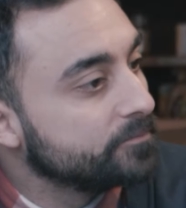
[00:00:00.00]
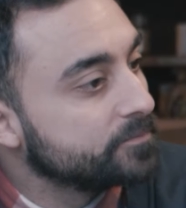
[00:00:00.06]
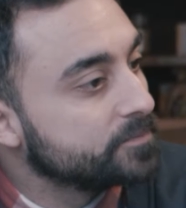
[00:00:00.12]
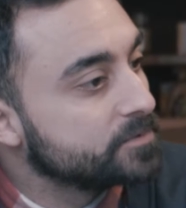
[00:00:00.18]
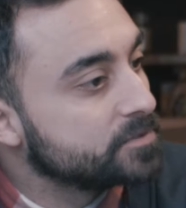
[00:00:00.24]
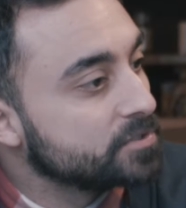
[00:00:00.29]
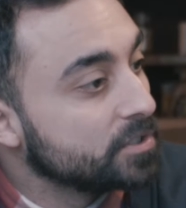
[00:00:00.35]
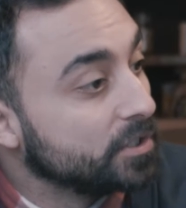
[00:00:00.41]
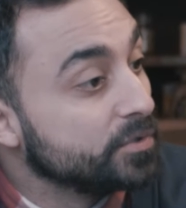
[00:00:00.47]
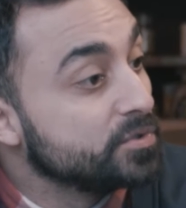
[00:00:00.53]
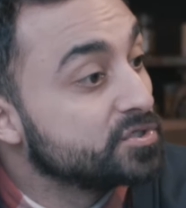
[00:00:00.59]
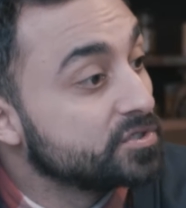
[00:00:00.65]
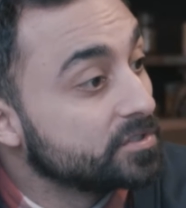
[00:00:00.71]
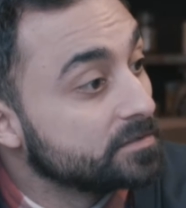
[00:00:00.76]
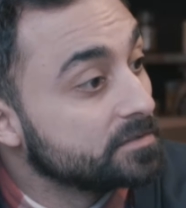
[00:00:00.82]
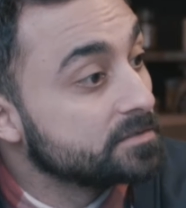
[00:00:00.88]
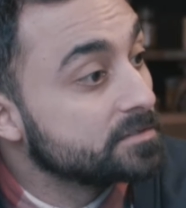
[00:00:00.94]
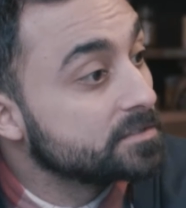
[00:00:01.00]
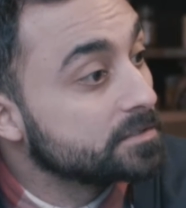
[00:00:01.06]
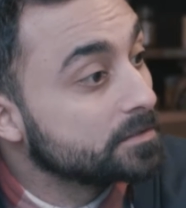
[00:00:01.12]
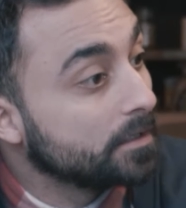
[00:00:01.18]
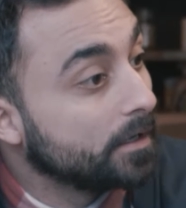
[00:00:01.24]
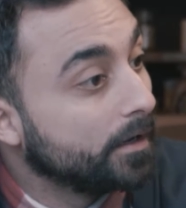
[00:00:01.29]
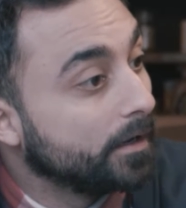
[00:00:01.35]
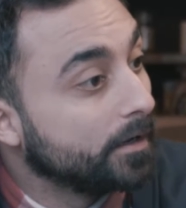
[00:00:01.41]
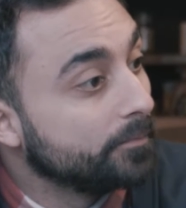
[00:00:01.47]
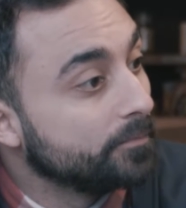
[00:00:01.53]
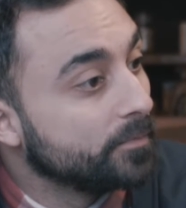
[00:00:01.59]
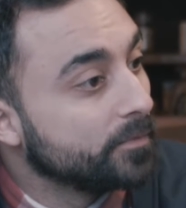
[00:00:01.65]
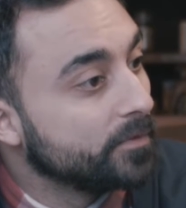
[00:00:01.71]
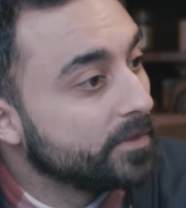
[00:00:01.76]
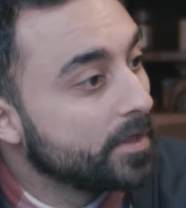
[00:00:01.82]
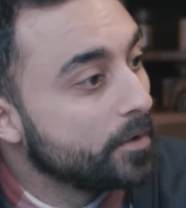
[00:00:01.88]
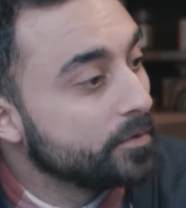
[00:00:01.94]
solutions.
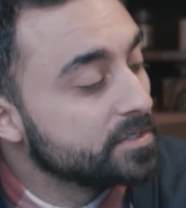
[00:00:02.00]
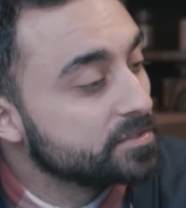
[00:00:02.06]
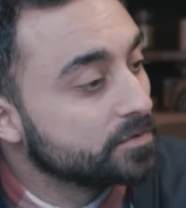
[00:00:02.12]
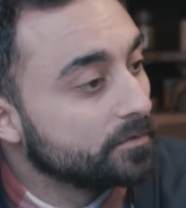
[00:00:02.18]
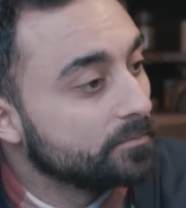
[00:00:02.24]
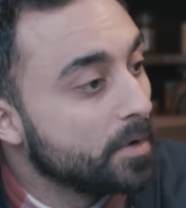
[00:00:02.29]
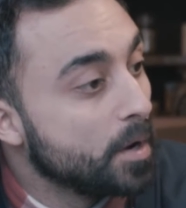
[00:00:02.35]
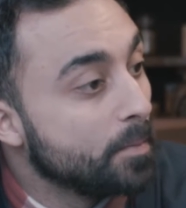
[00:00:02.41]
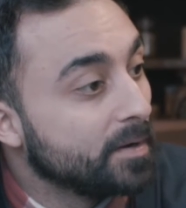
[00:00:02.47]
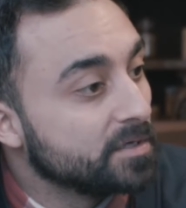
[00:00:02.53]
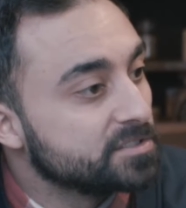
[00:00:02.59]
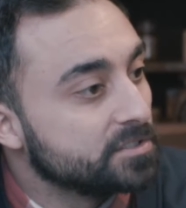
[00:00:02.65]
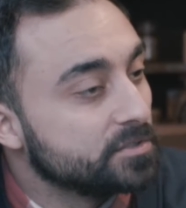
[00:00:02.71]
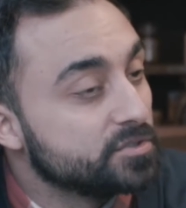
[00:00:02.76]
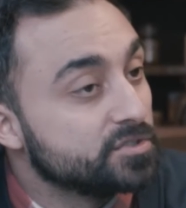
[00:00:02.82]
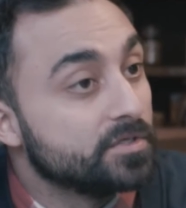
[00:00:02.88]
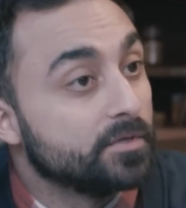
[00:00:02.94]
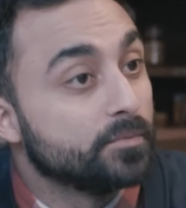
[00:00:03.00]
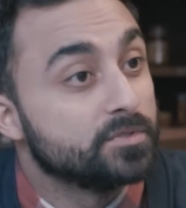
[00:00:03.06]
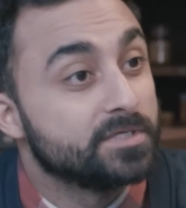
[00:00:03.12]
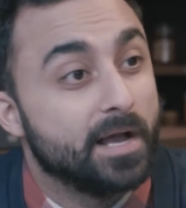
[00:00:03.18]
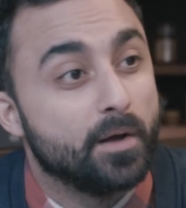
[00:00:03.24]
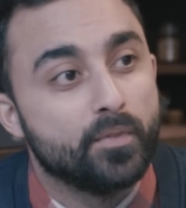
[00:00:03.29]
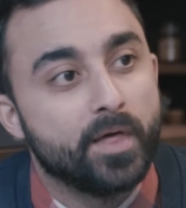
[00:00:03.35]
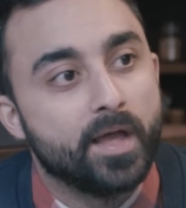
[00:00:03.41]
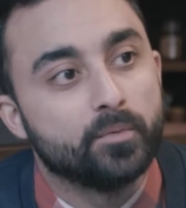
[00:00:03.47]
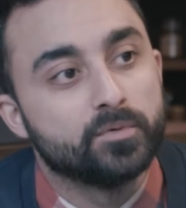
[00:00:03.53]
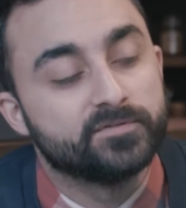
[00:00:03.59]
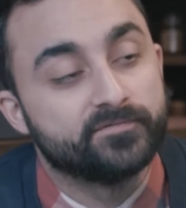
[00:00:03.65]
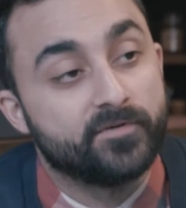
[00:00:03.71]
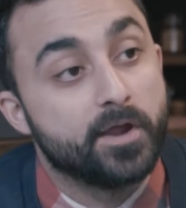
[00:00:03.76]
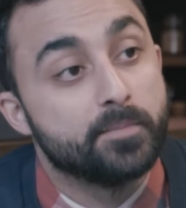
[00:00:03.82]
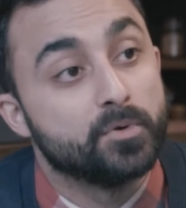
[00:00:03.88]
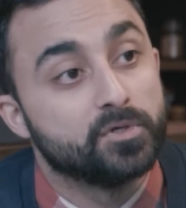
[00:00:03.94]
The only sort of mobile solution that was out there was
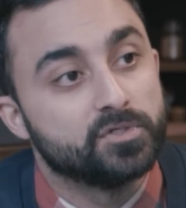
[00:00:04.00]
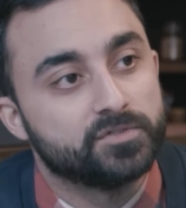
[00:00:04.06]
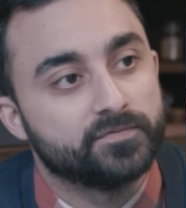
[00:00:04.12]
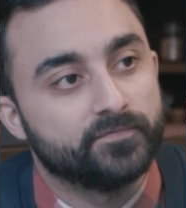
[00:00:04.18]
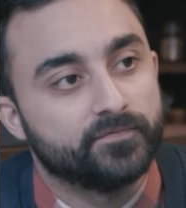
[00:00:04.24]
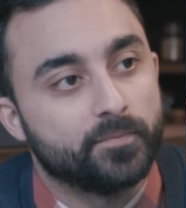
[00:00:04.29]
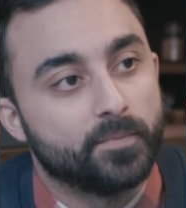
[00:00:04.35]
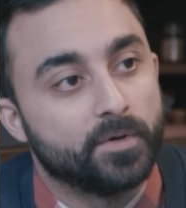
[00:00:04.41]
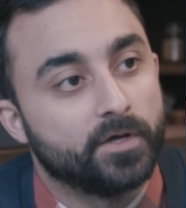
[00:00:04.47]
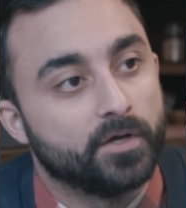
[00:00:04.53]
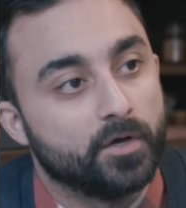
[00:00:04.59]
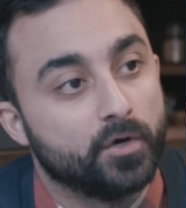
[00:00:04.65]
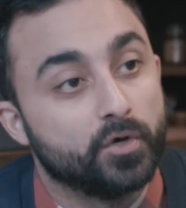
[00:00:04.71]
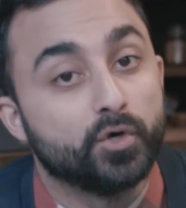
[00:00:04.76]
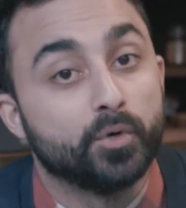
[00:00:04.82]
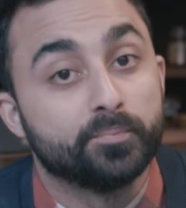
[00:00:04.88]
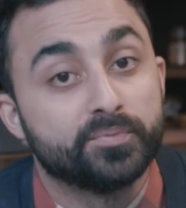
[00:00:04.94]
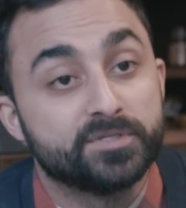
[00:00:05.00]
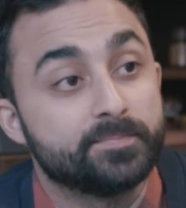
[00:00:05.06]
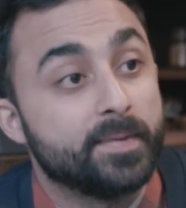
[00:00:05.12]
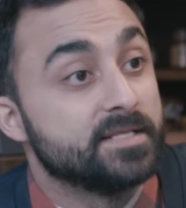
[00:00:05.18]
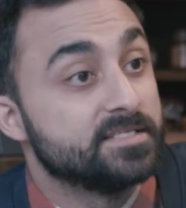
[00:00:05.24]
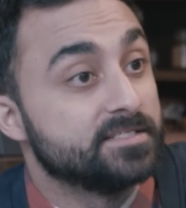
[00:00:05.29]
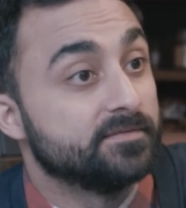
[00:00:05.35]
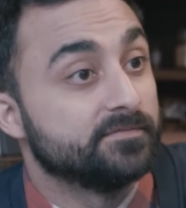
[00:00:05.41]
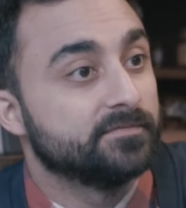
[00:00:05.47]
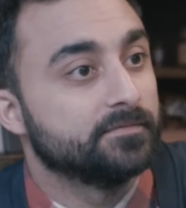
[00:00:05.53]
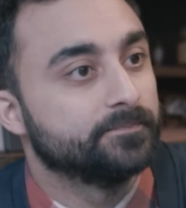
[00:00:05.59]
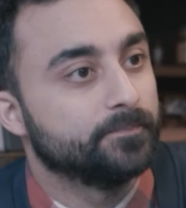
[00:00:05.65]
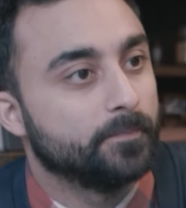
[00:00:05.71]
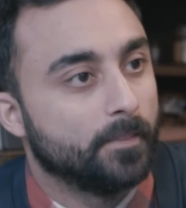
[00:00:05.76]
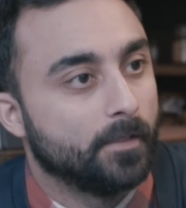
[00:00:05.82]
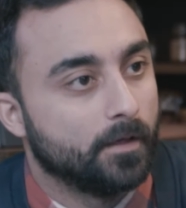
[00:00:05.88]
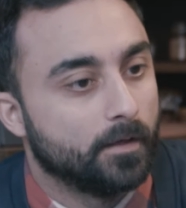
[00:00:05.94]
very much from a hookup perspective.
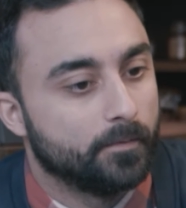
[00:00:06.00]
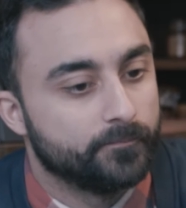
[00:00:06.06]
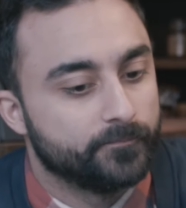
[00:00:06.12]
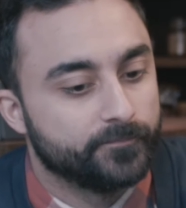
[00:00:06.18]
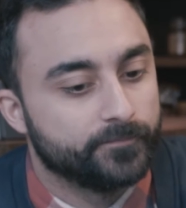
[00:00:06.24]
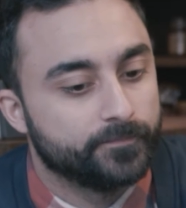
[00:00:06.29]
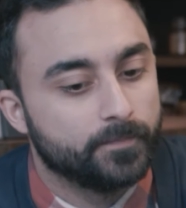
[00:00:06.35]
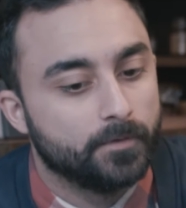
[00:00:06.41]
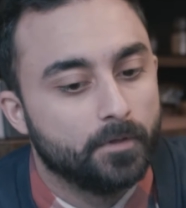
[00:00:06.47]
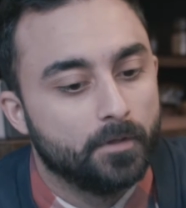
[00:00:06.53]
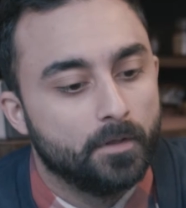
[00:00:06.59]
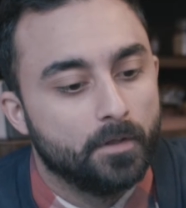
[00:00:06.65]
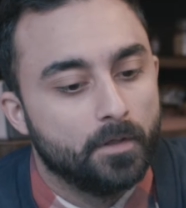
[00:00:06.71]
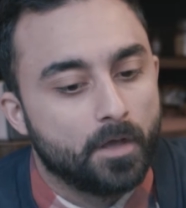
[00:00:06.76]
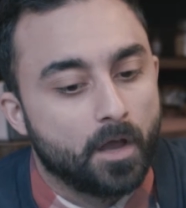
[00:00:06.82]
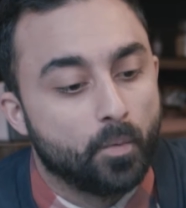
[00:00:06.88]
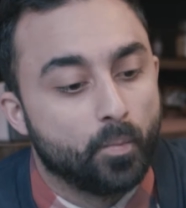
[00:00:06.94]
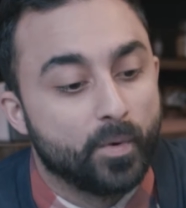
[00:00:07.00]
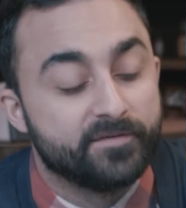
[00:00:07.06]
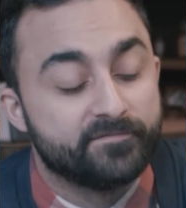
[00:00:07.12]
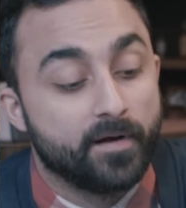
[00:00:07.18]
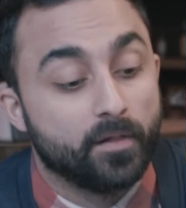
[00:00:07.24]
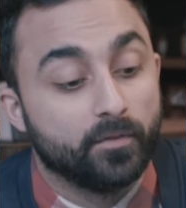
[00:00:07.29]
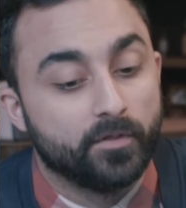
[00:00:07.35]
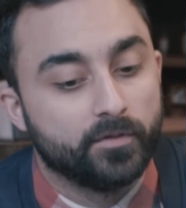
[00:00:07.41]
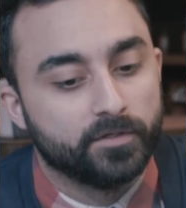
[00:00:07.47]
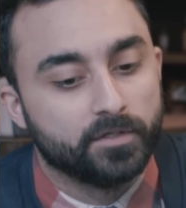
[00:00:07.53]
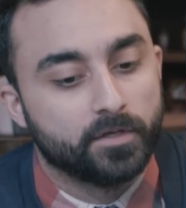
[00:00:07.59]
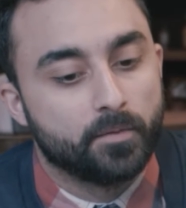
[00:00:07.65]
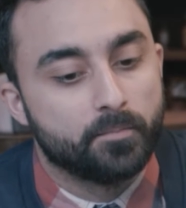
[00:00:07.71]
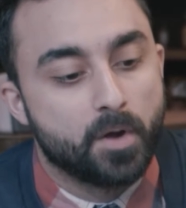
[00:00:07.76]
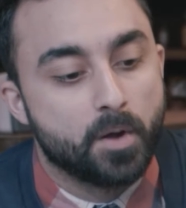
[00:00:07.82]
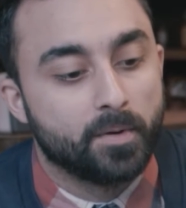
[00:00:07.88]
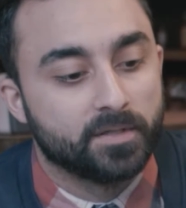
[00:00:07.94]
And we felt that, you know,
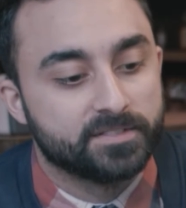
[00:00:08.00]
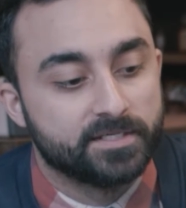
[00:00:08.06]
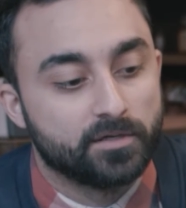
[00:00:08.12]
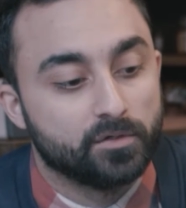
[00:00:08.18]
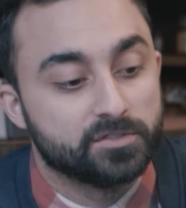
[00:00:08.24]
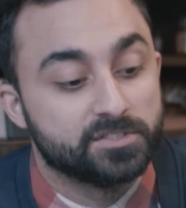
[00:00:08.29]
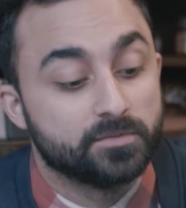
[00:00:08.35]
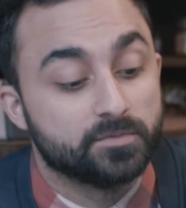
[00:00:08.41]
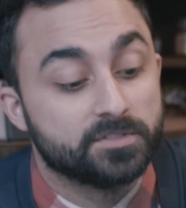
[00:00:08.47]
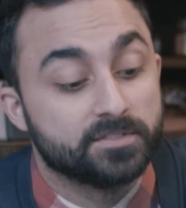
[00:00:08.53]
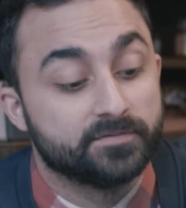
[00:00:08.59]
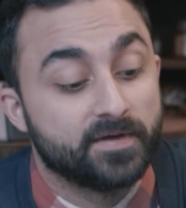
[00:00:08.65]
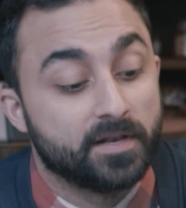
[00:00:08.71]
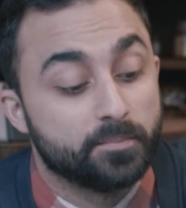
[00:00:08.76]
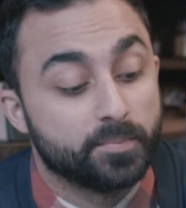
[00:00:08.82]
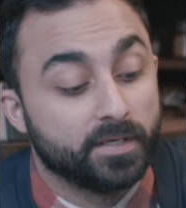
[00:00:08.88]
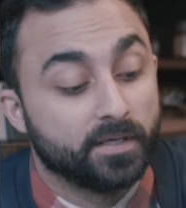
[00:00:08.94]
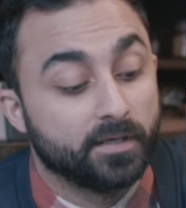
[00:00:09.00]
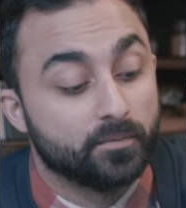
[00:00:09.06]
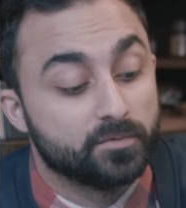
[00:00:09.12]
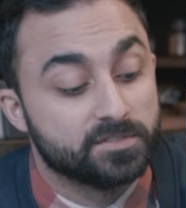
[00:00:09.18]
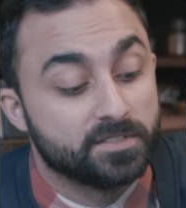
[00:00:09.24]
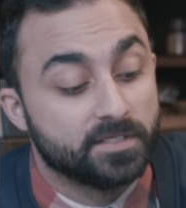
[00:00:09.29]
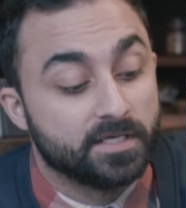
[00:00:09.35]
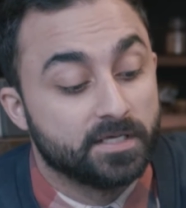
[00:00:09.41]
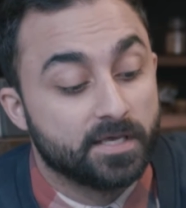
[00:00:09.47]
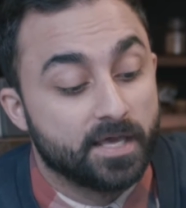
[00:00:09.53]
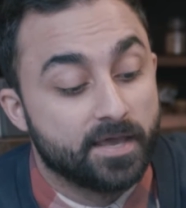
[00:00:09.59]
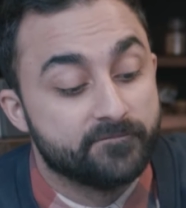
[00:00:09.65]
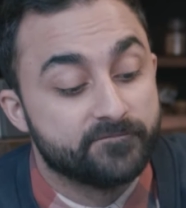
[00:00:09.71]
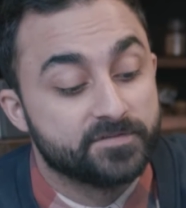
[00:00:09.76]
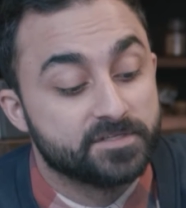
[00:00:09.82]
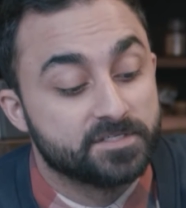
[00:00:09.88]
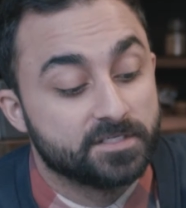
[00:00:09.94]
mobile technology was developing. It was the
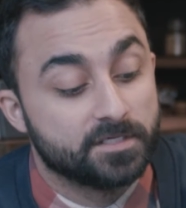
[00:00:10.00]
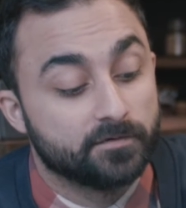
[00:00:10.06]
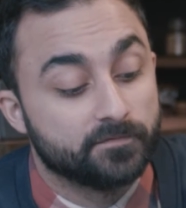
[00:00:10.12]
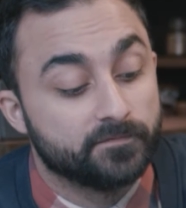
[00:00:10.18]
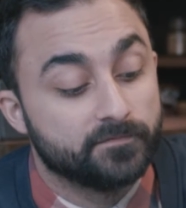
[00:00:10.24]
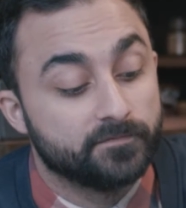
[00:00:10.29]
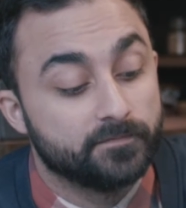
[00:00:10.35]
infancy of